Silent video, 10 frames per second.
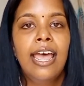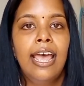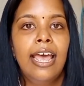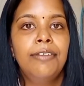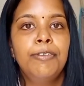
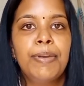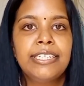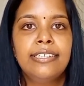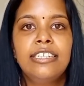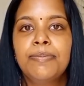And we
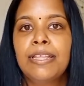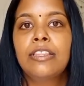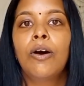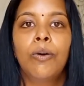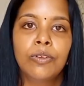basically spent the
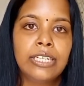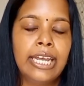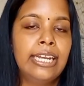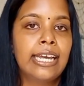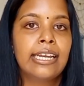whole
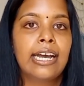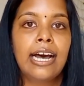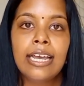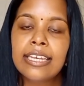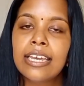day like
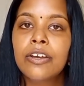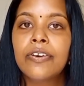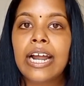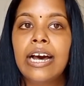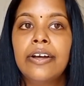hiking
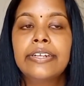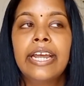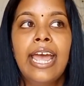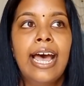around